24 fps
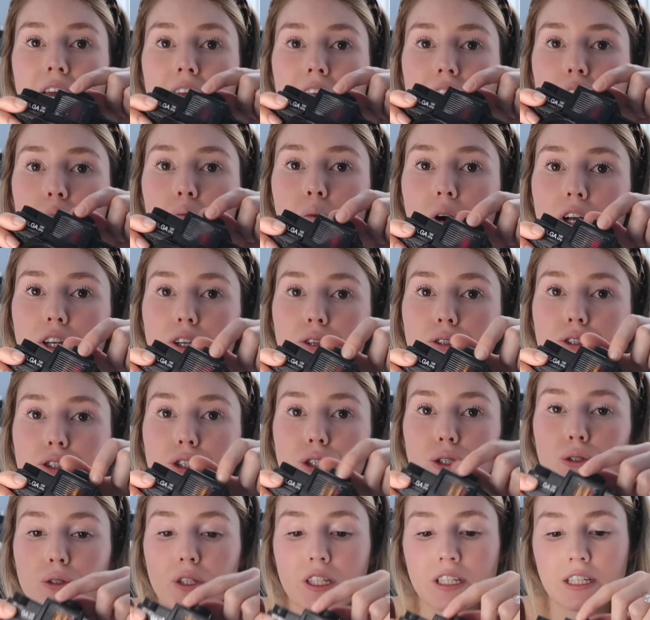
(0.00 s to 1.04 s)
and what you're
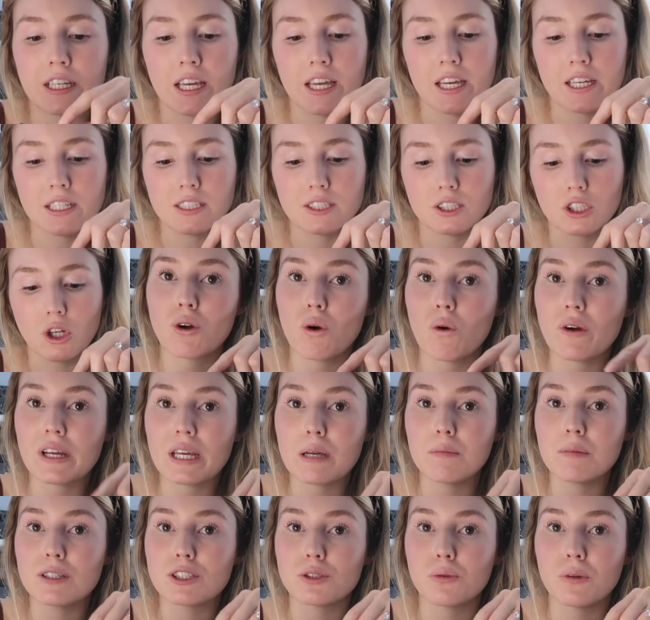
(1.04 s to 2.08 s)
doing is going
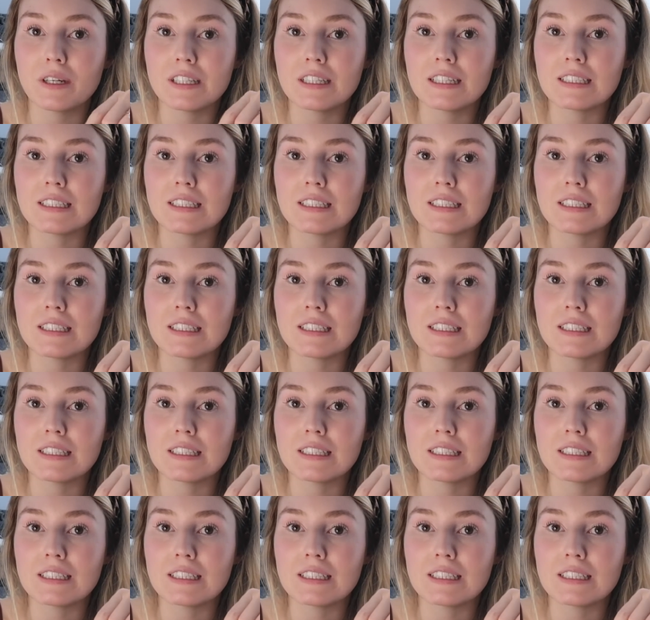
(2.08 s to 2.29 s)
in between